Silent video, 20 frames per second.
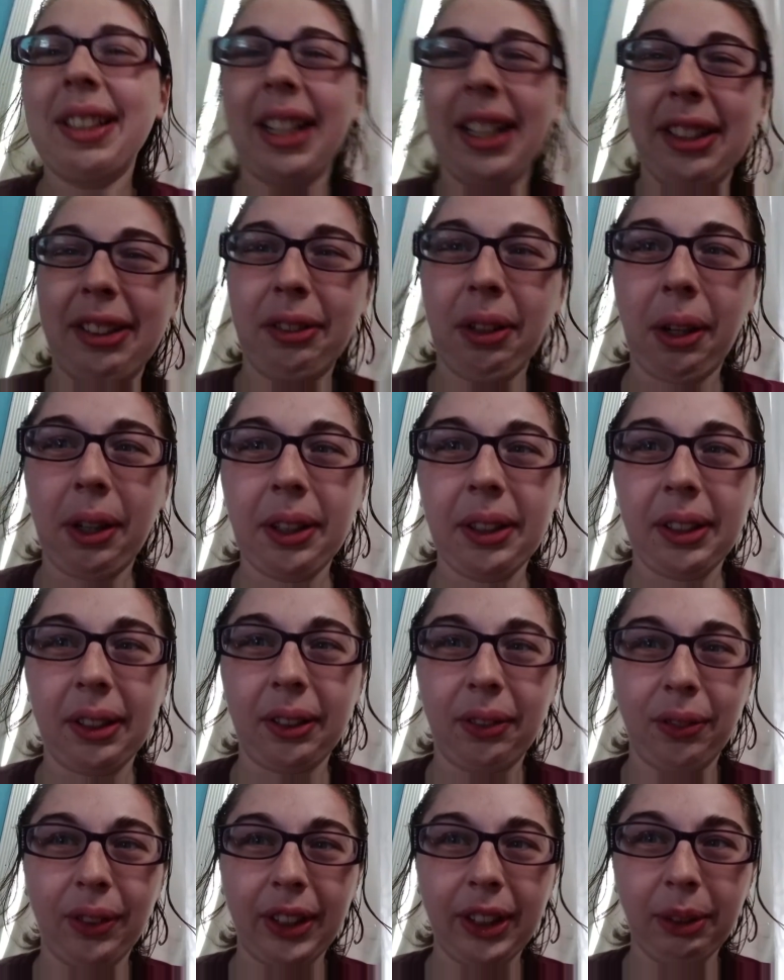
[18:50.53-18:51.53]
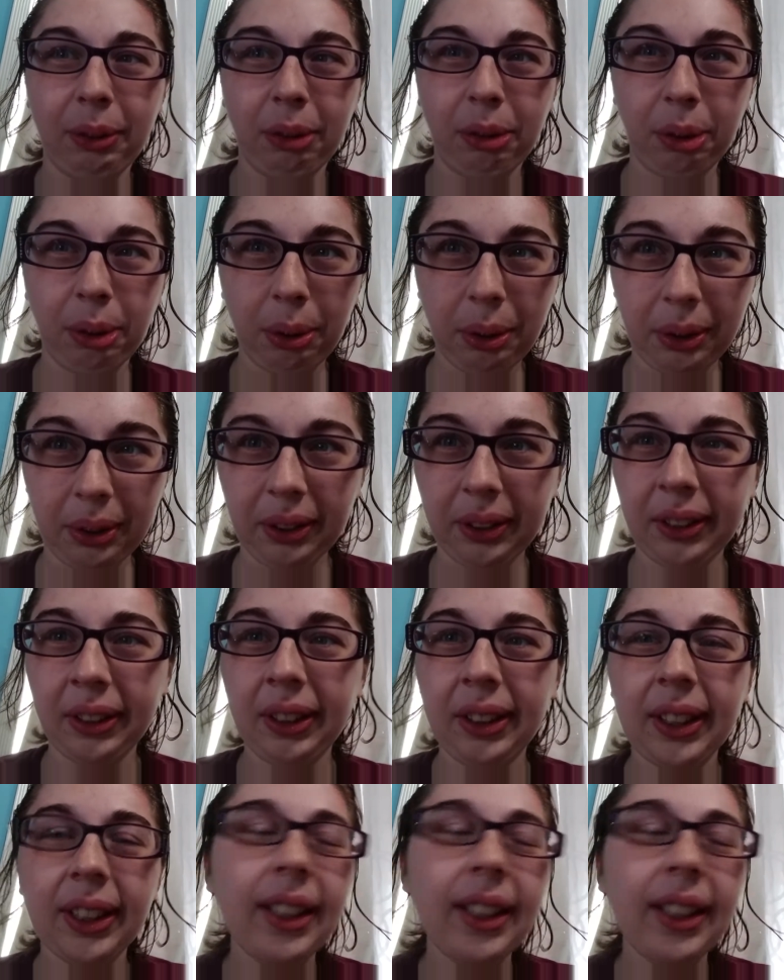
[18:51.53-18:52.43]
I started this video sooner.